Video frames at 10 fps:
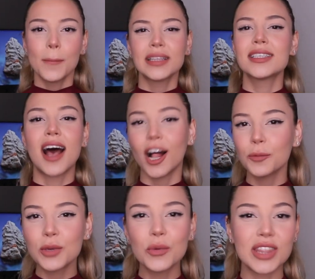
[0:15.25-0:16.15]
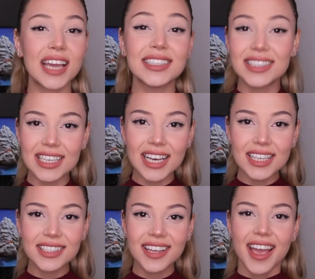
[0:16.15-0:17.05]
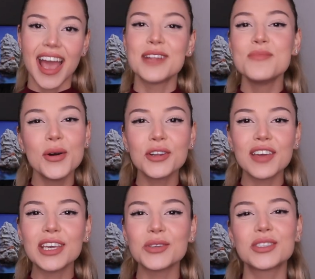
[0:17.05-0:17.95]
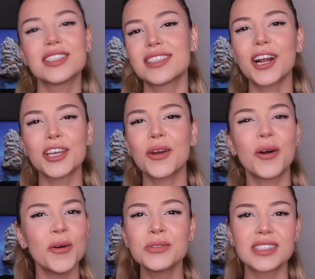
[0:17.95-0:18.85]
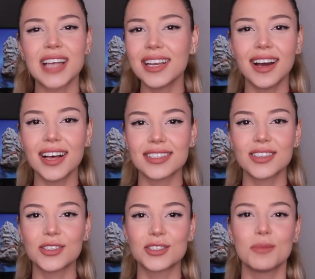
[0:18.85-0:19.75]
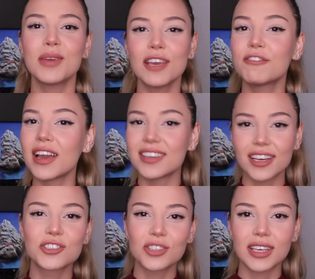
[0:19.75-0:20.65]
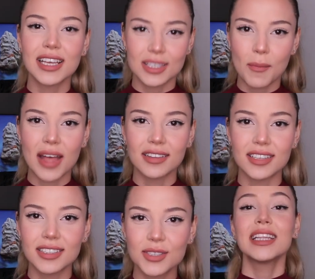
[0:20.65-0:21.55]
but to help you with ideas and motivate you to start your own side hustles to be financially independent.